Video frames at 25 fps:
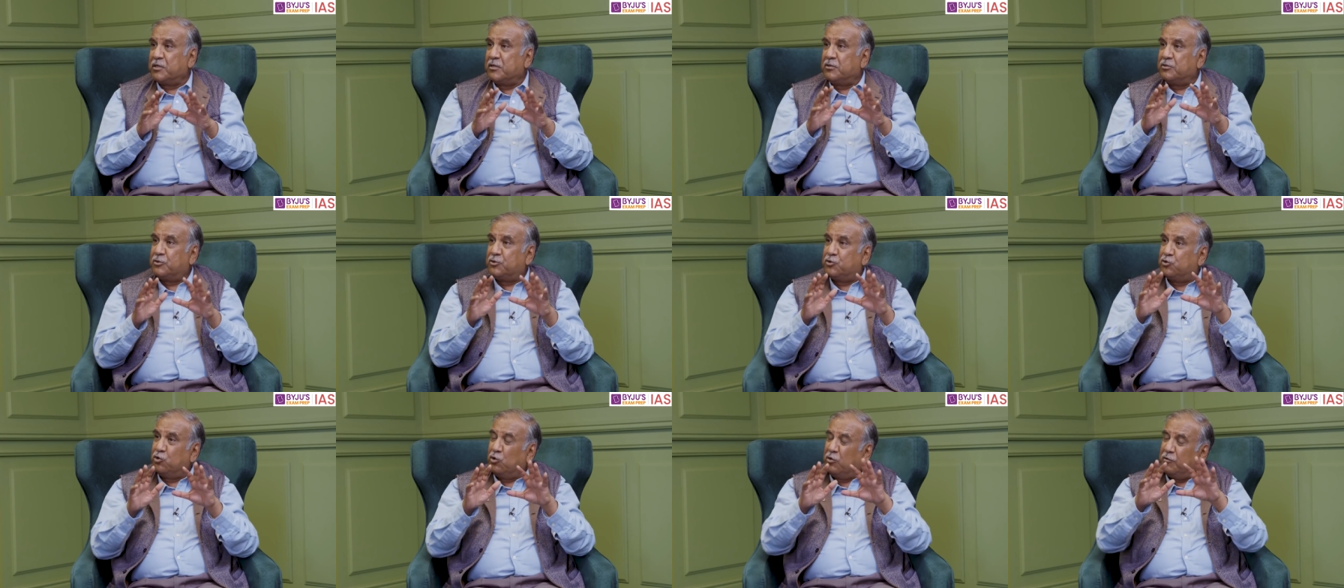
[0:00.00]

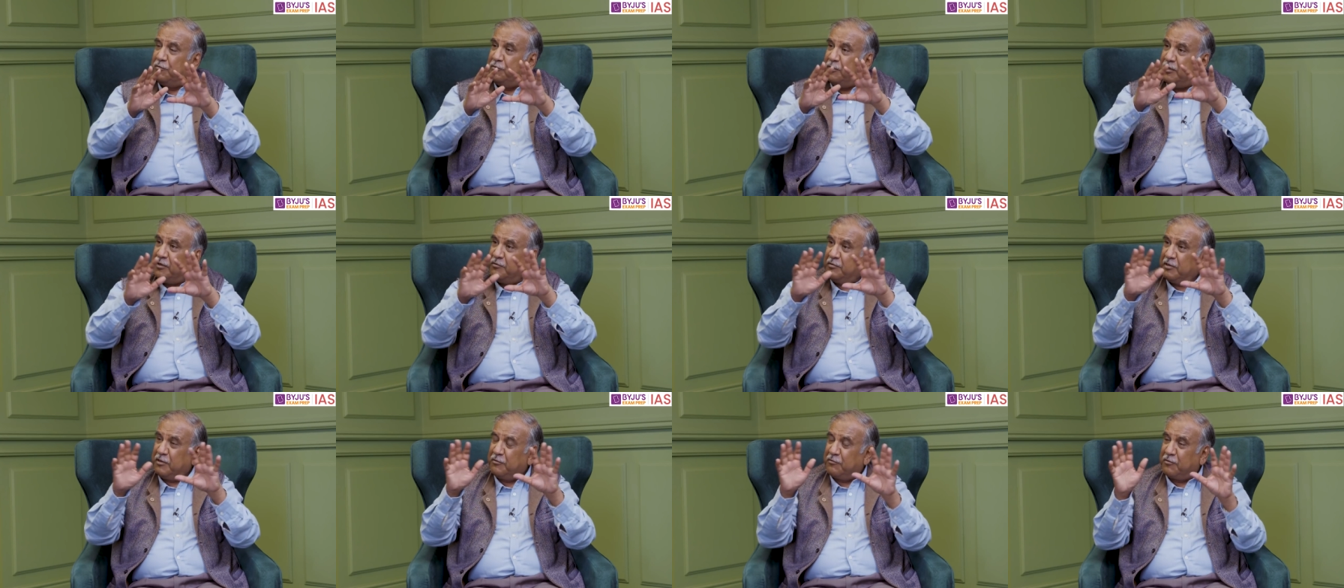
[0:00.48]
So
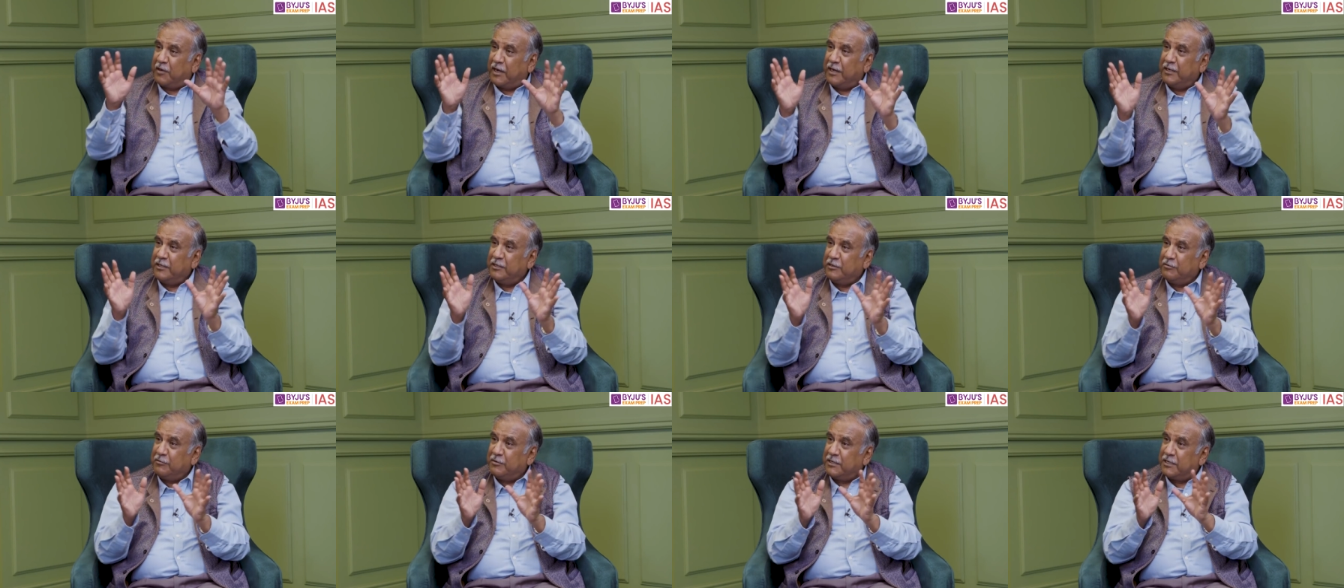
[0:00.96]
we will
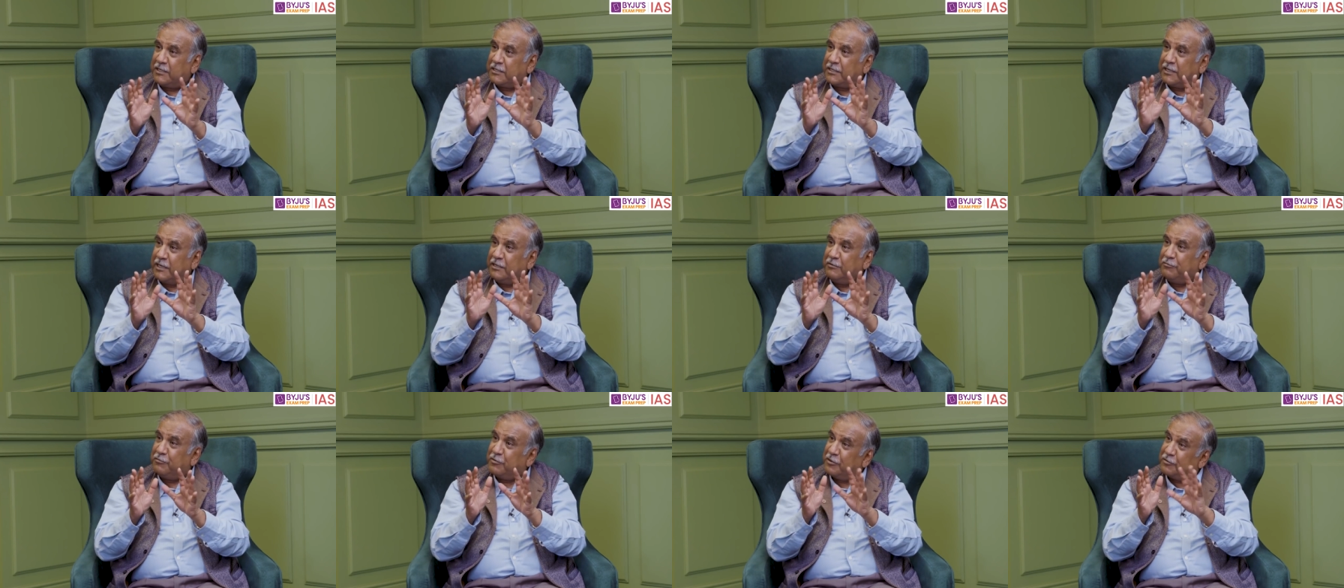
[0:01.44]
find a way,
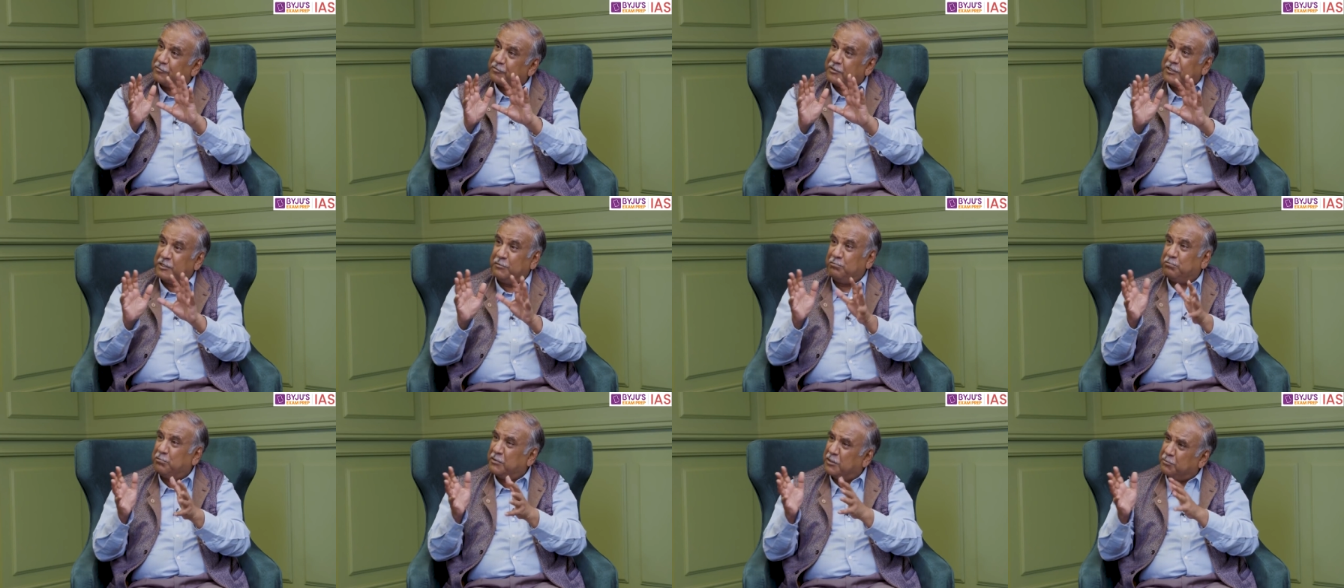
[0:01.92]

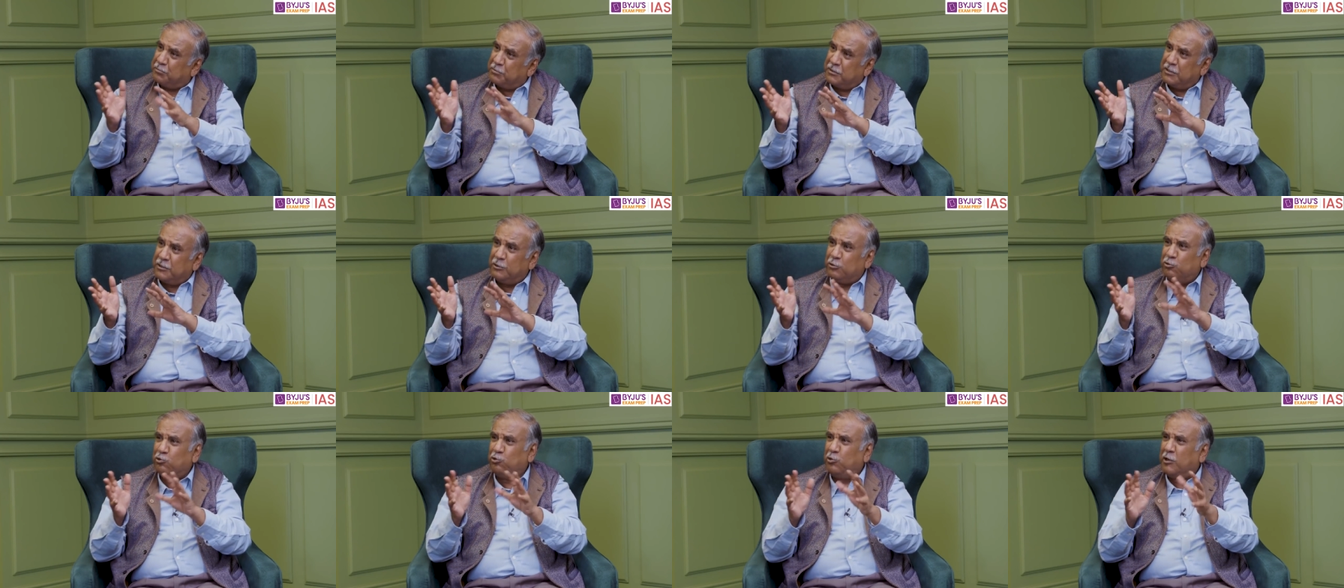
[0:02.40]
10-15
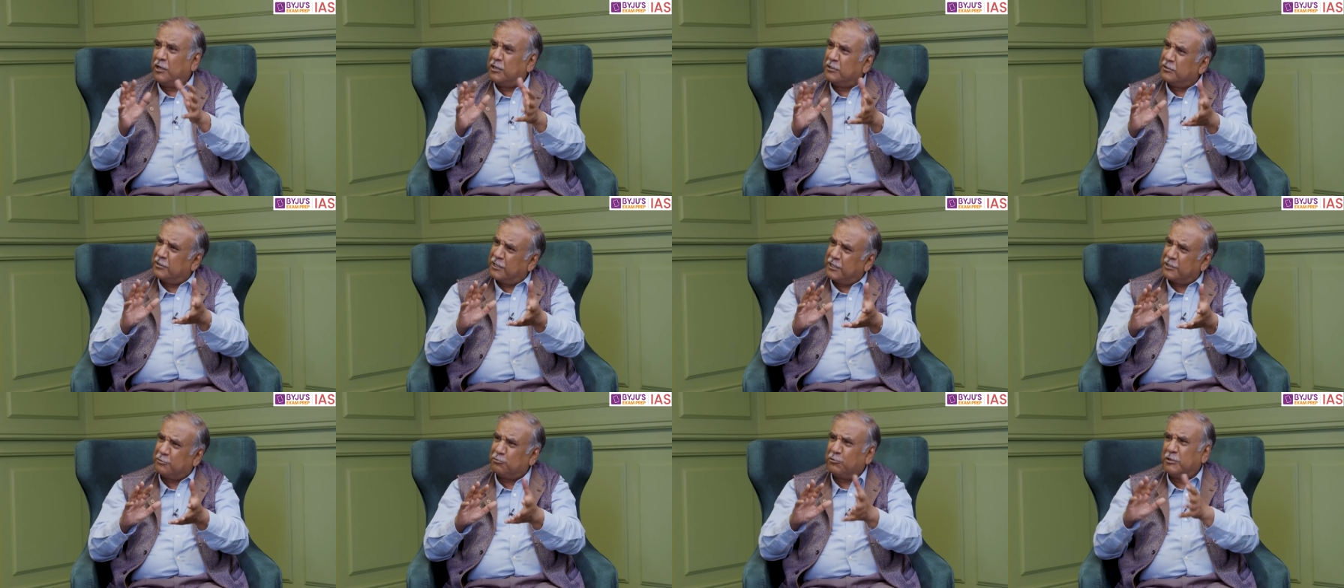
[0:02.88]
people who are
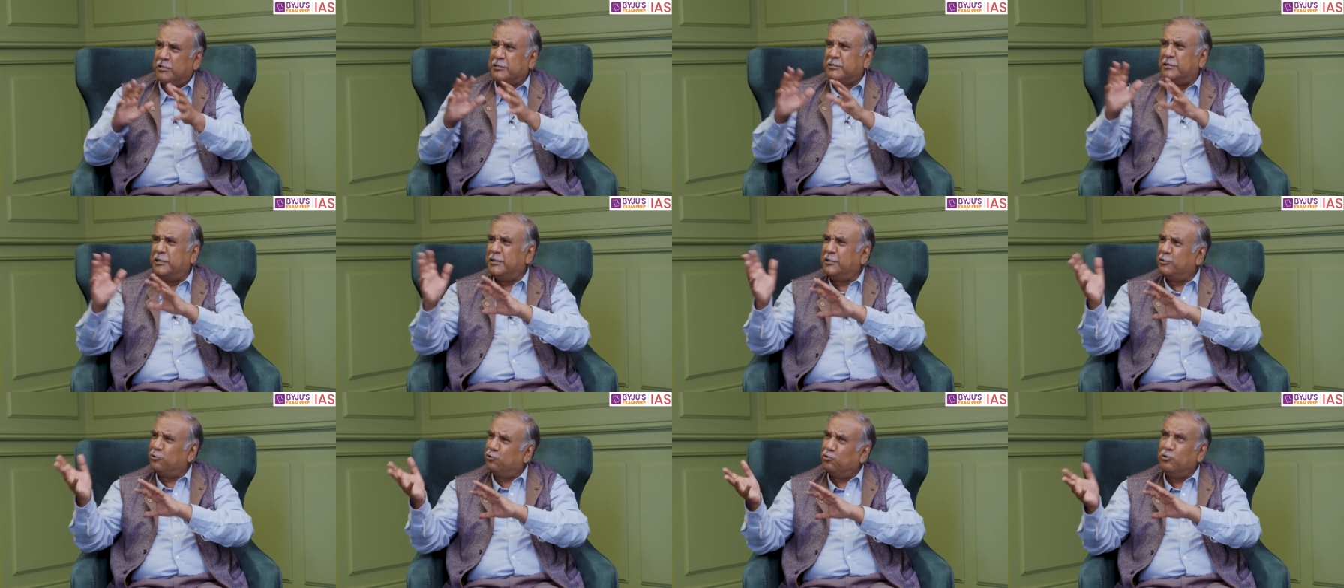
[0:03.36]

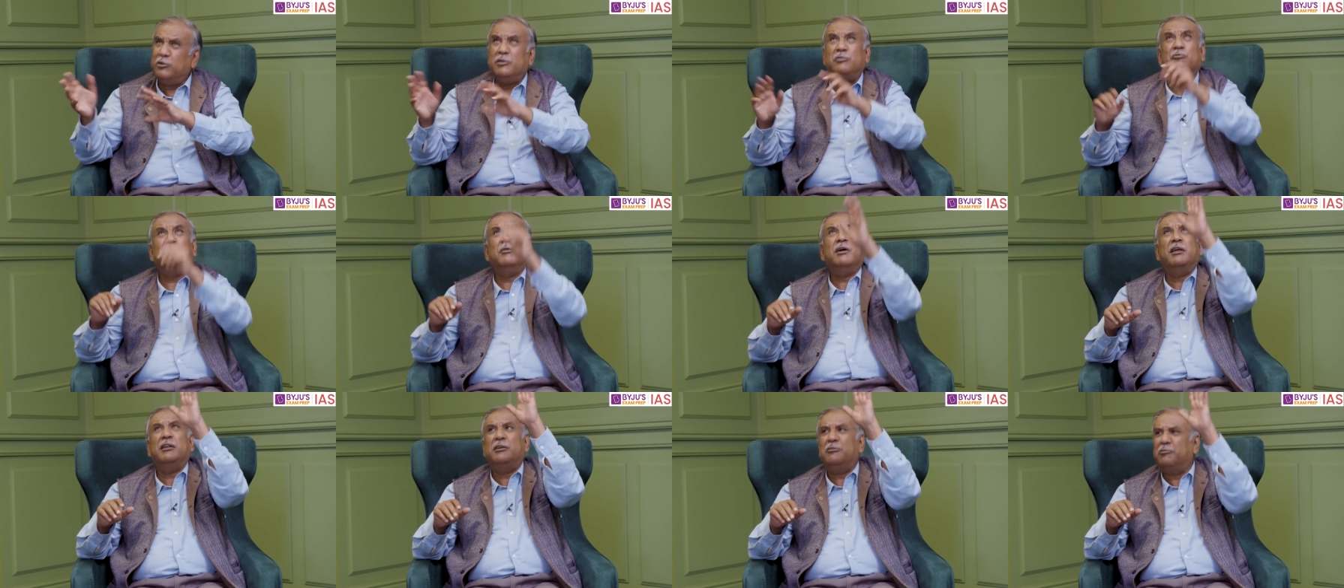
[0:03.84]
networking,
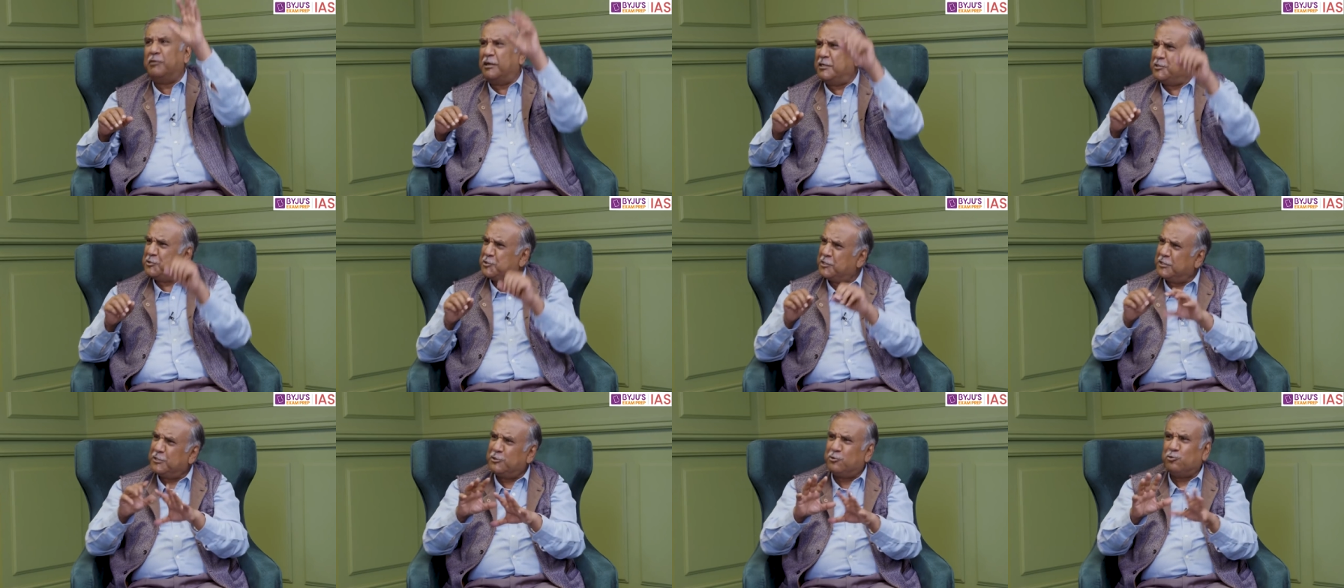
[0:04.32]
doing well,
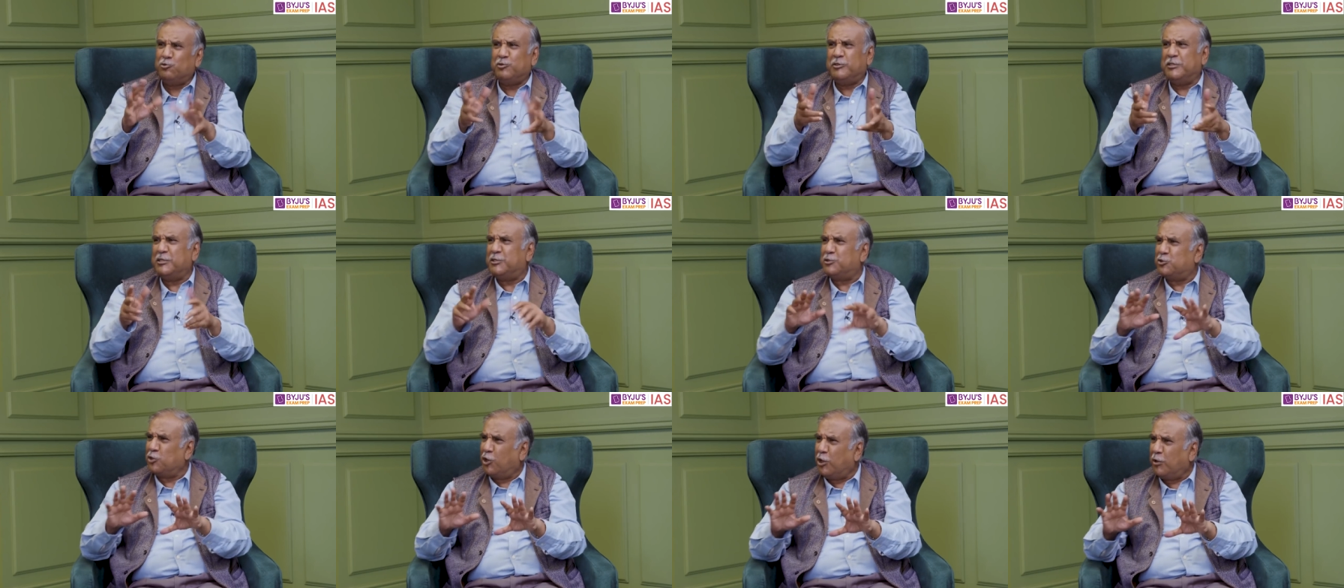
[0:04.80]
rising to
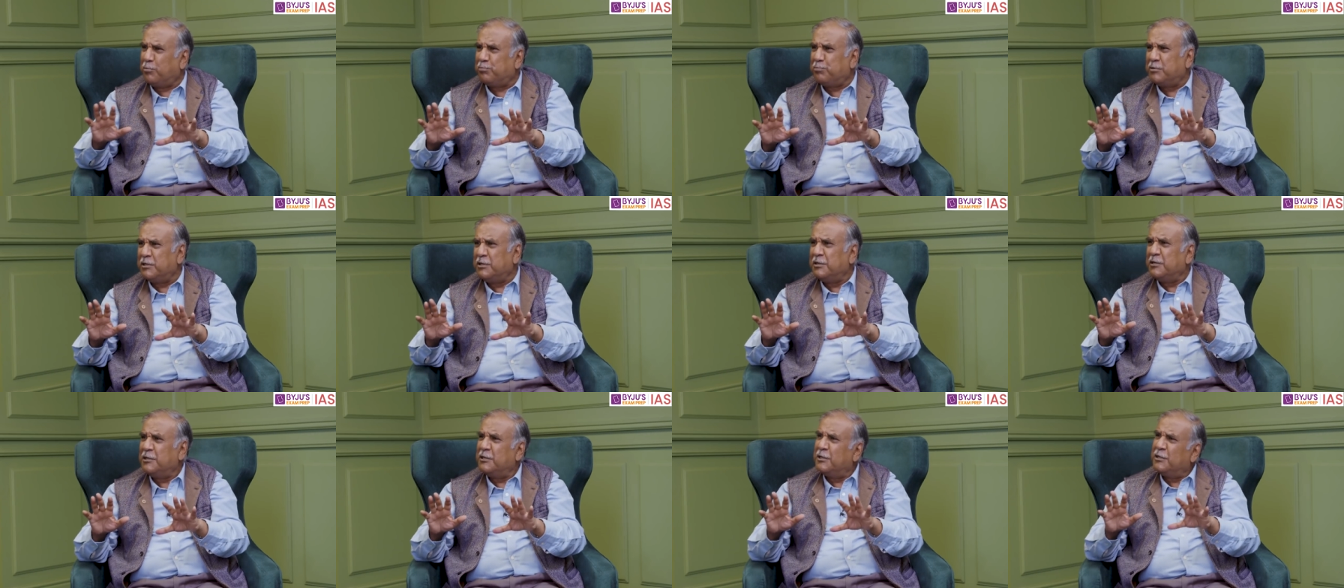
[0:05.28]
the top,